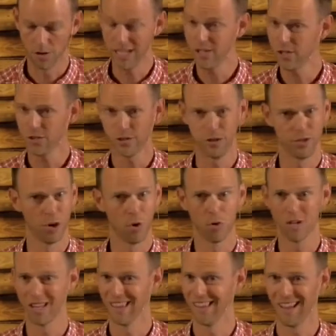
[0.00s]
They just
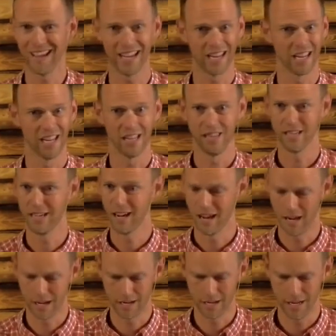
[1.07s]
don't like the
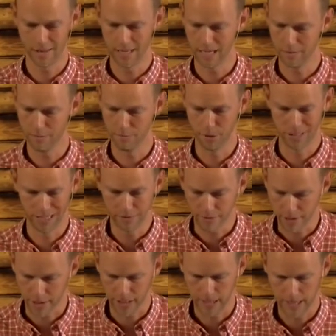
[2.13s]
God they
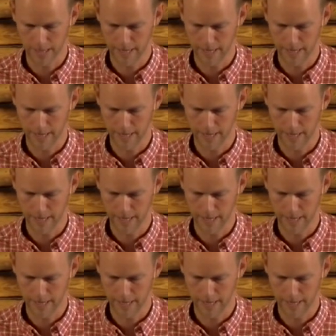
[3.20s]
believe in.